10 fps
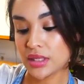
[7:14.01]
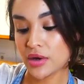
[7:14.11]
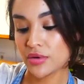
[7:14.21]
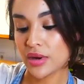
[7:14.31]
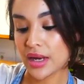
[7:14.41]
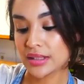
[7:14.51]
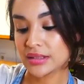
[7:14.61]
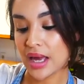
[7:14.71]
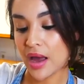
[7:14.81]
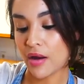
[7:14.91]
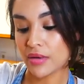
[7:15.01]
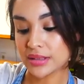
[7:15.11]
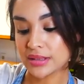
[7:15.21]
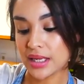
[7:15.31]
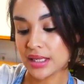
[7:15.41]
tell you guys how
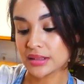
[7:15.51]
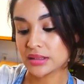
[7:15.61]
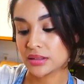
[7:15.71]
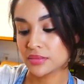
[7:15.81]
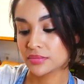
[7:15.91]
it tastes.